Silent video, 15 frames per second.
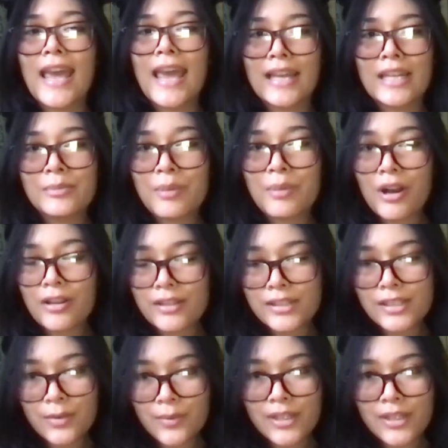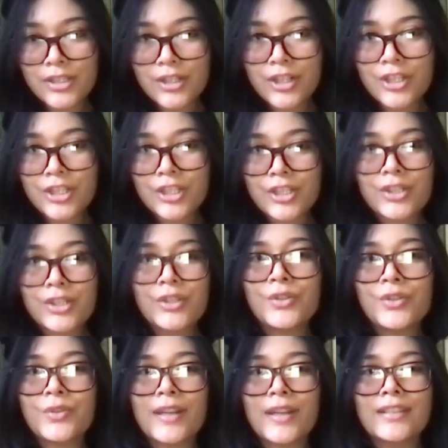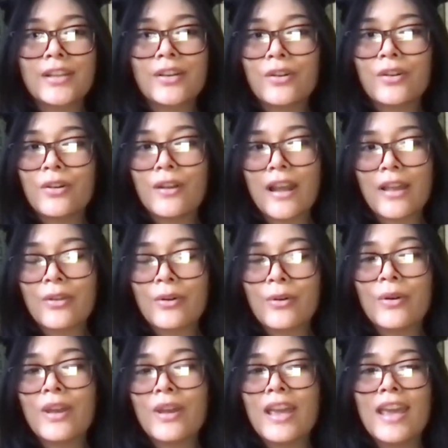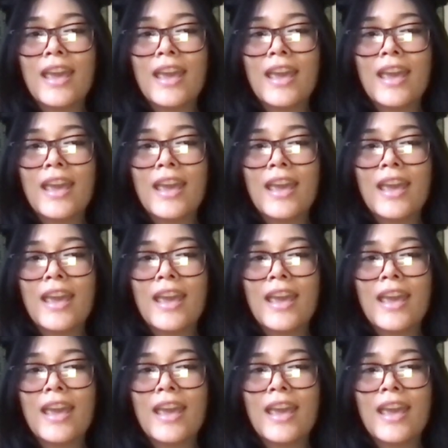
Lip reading: and policy research to strengthen Colorado